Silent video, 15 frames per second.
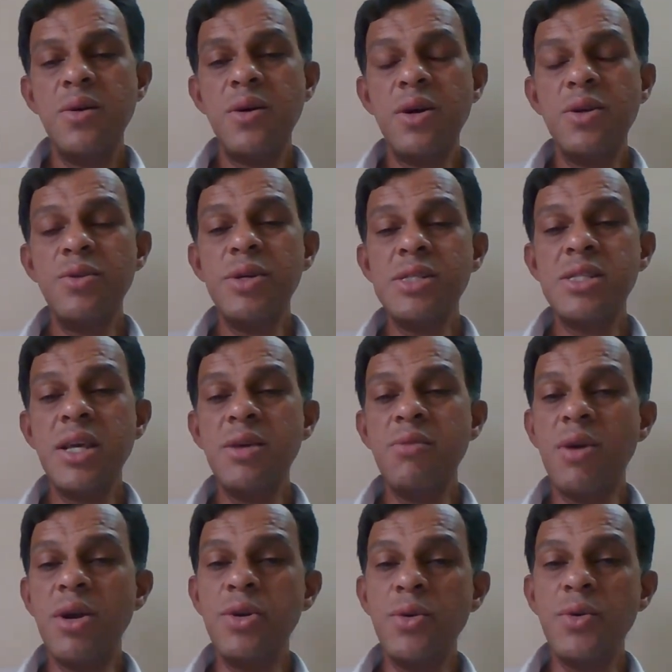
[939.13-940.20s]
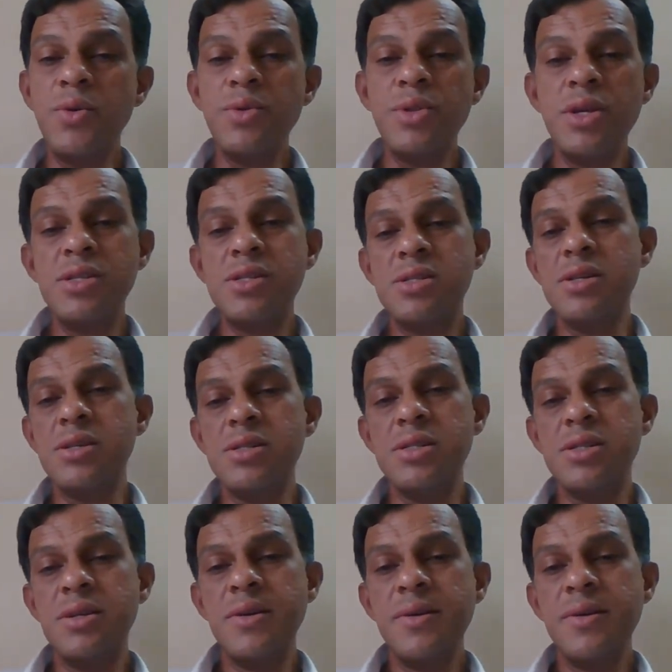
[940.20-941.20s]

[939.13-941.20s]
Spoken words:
on which they want to do the research.